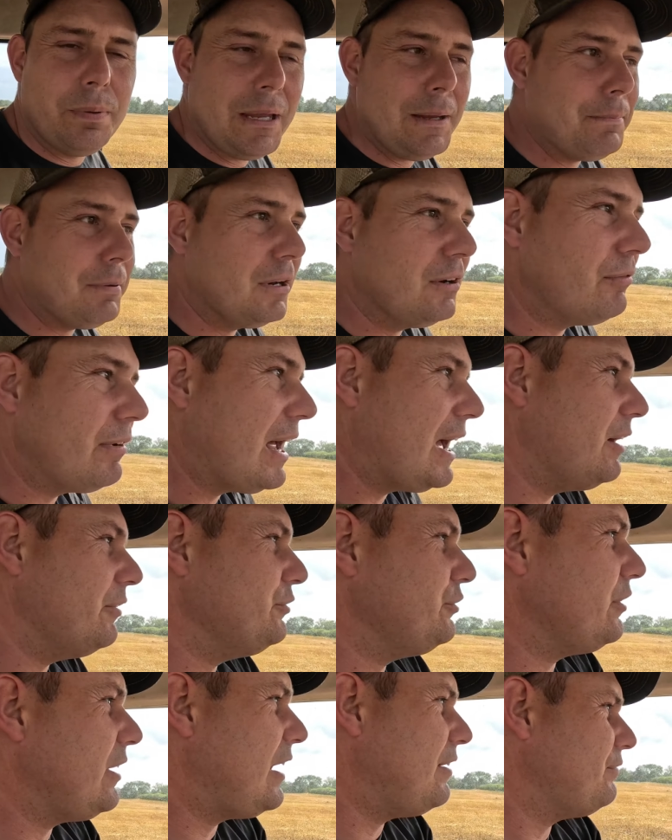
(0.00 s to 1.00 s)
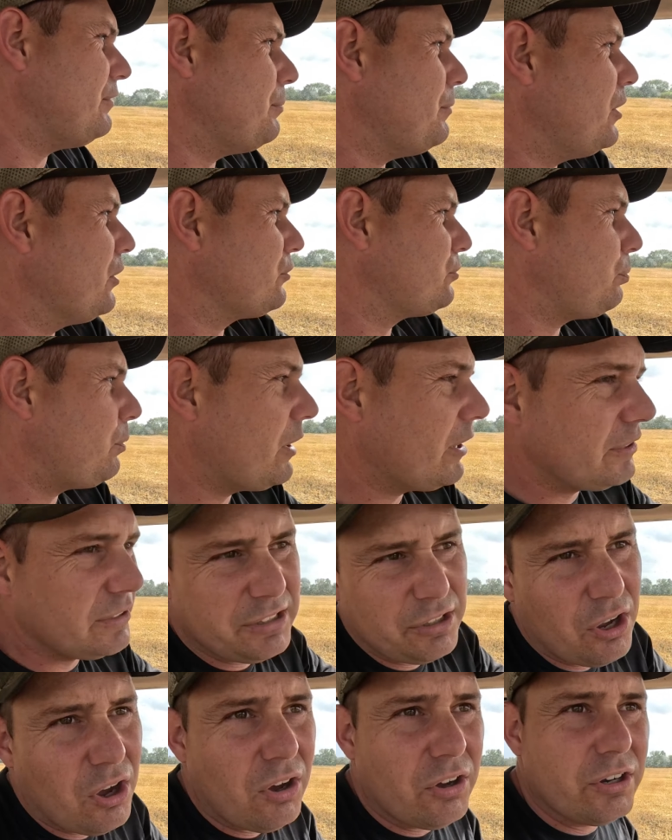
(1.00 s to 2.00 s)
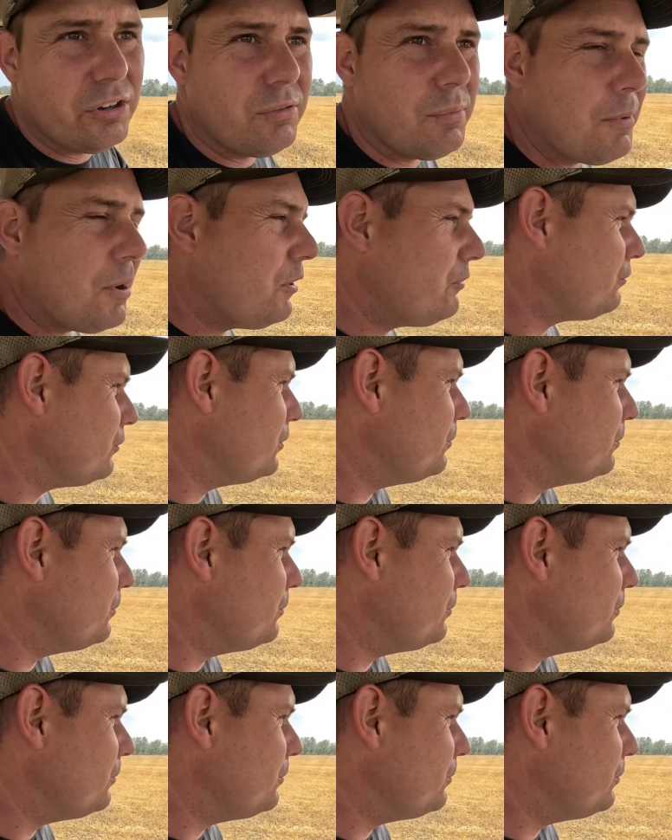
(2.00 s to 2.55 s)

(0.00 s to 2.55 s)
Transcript: people around you have a muck spreading, you hire them off